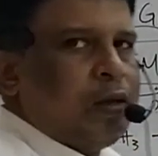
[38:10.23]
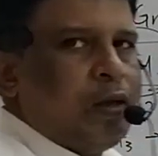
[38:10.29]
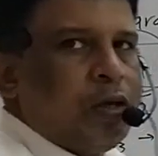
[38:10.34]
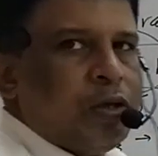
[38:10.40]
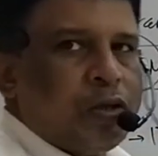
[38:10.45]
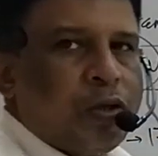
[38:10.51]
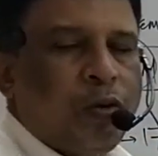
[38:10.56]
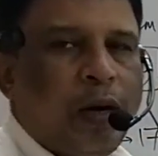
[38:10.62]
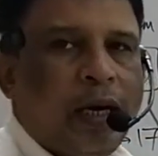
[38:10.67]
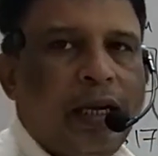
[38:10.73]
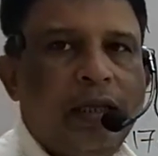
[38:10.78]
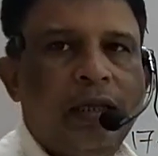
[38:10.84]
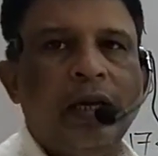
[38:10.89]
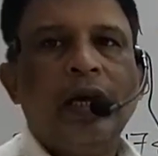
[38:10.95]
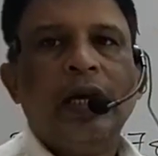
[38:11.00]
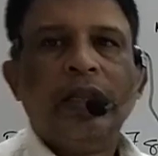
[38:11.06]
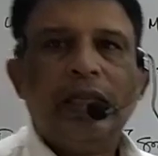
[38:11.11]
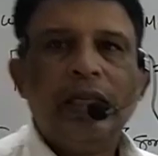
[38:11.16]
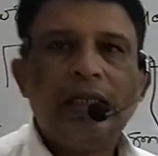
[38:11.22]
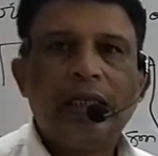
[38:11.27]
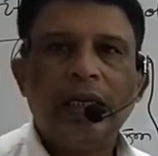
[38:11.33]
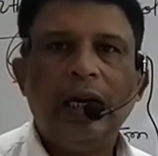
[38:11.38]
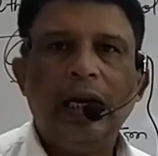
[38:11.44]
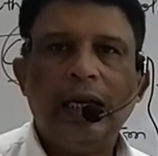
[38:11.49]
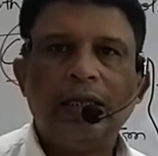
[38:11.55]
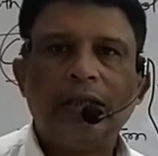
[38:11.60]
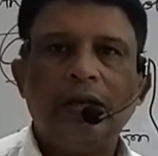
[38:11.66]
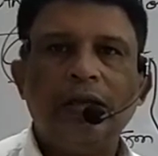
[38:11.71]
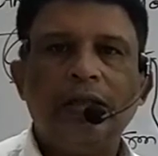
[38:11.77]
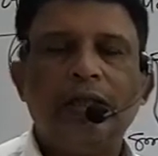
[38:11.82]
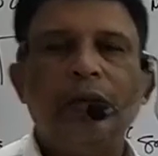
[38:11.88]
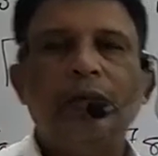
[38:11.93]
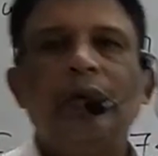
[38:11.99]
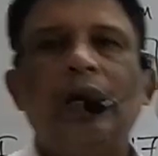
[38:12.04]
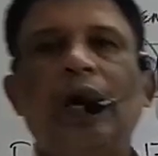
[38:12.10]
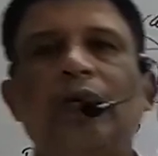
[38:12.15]
So what is this
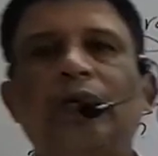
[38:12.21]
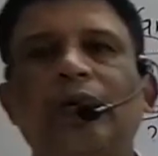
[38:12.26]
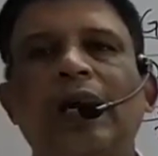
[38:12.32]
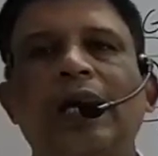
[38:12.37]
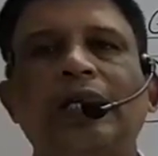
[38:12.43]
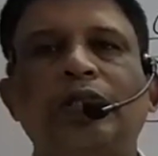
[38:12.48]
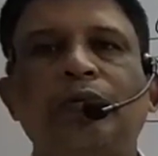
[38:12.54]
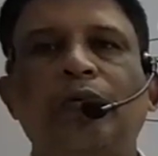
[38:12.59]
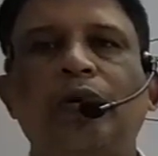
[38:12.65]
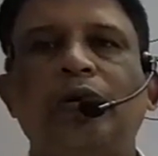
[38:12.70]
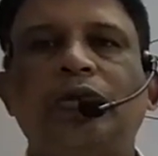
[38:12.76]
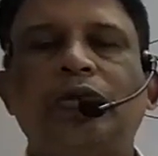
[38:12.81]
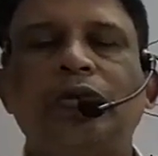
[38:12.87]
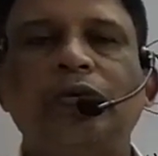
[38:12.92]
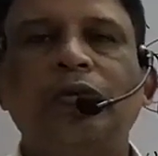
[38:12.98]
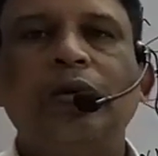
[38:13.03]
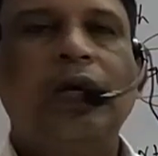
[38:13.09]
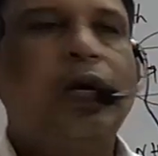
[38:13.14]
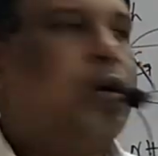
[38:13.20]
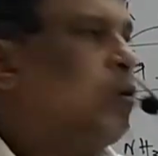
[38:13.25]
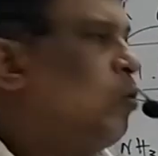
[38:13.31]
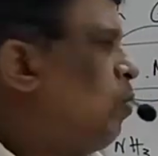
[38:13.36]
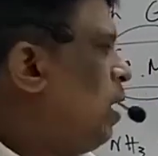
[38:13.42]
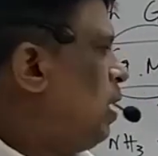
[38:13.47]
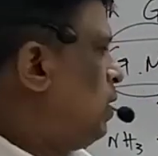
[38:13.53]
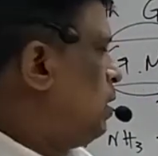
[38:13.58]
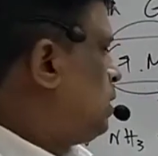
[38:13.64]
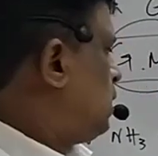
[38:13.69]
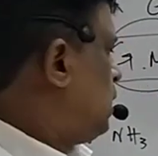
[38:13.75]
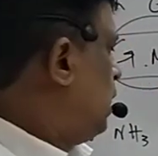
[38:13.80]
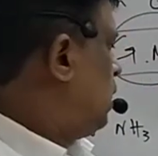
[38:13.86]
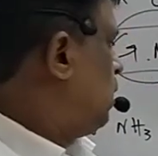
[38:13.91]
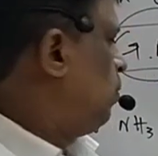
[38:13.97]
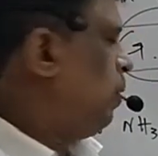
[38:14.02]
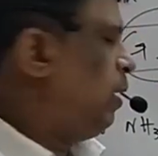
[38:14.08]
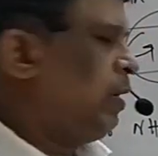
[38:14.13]
relationship now transferred to one
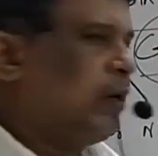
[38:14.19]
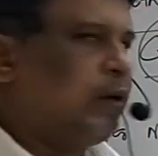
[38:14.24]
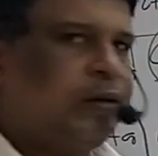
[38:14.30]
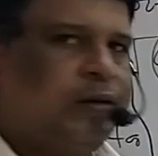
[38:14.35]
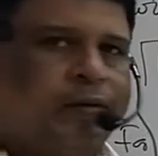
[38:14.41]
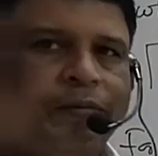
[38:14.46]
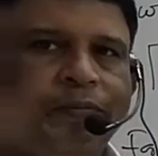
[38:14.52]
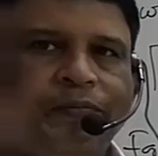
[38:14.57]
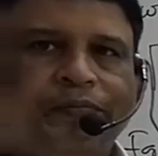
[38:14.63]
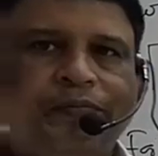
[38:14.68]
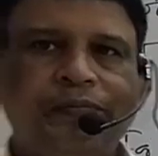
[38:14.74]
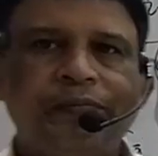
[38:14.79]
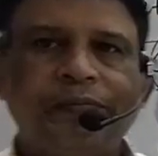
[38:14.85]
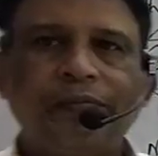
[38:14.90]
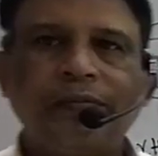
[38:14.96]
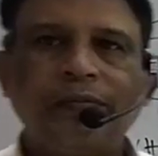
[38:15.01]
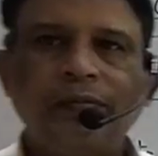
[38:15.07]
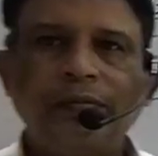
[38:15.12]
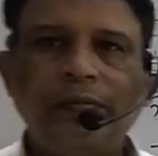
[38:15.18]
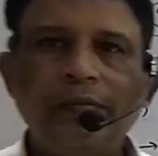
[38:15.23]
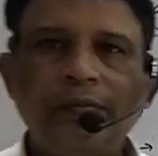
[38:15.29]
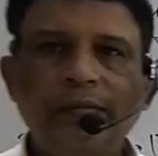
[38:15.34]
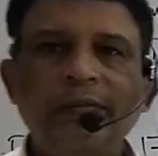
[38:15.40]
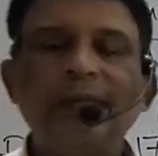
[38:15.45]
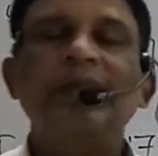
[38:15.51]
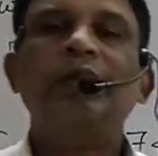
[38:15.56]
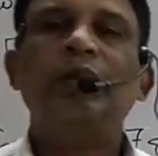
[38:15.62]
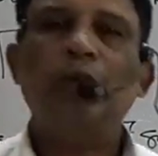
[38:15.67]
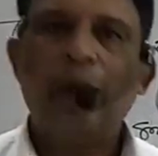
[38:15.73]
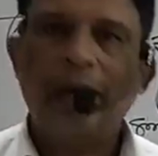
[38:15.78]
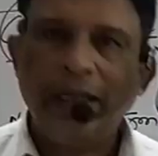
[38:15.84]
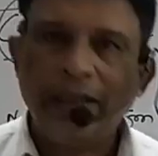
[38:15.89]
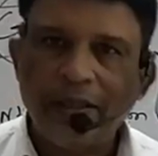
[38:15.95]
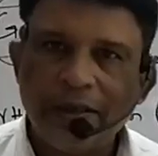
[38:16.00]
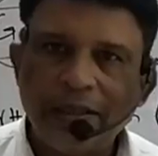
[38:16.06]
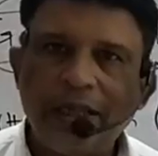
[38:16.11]
statement? What
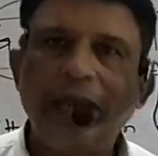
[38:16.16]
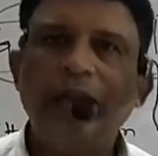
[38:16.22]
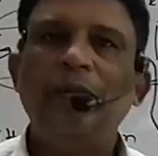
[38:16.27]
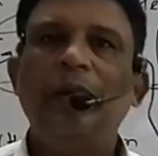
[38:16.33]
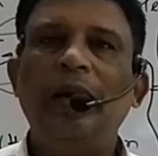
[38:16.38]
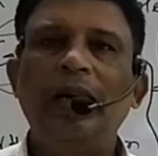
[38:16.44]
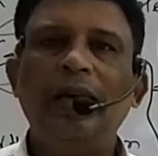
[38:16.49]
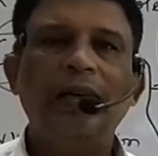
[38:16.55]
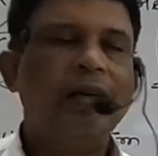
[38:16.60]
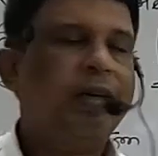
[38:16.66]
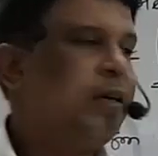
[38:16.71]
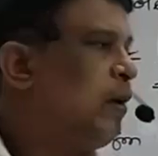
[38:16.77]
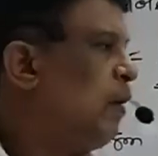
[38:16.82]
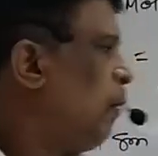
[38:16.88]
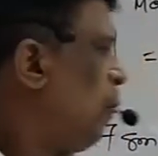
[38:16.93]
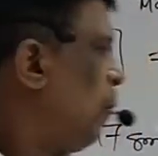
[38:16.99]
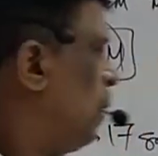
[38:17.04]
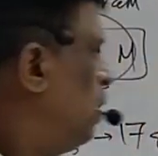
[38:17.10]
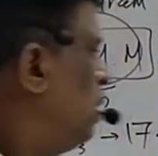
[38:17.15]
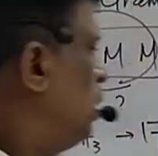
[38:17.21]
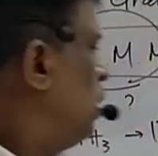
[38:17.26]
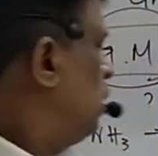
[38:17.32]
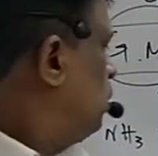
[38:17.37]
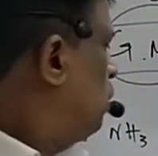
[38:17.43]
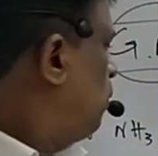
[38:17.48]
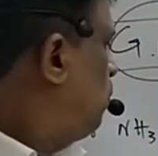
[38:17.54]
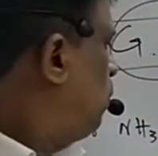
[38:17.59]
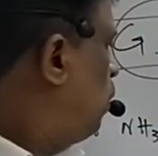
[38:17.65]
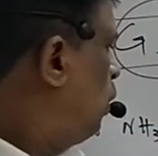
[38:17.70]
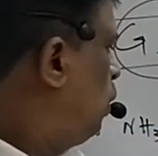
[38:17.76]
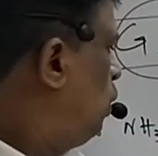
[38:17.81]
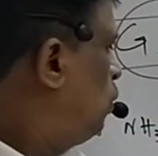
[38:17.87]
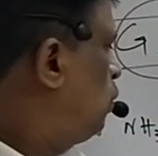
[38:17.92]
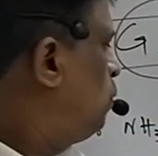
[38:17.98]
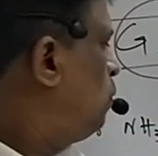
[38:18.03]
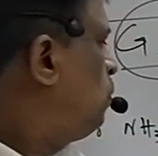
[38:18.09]
is the statement? The
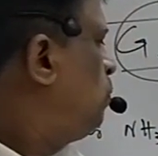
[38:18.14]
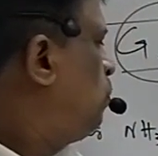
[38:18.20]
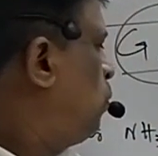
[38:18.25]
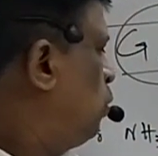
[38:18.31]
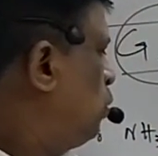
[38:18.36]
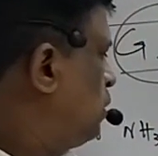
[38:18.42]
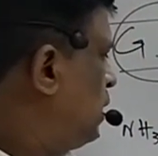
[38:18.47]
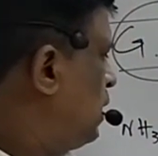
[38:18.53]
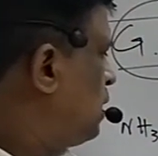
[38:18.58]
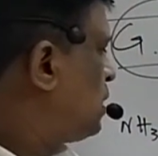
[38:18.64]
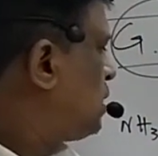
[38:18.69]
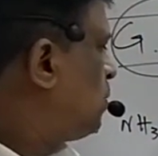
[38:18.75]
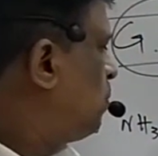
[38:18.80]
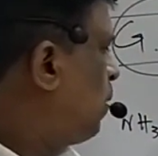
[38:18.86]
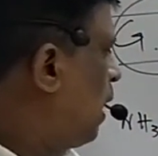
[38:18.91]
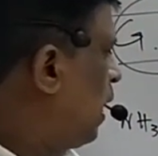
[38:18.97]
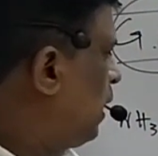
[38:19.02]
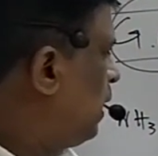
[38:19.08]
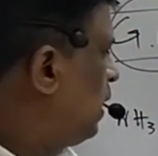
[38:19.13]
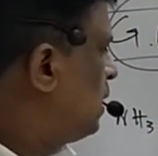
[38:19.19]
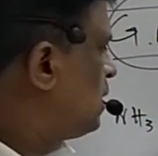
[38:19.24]
volume possessed by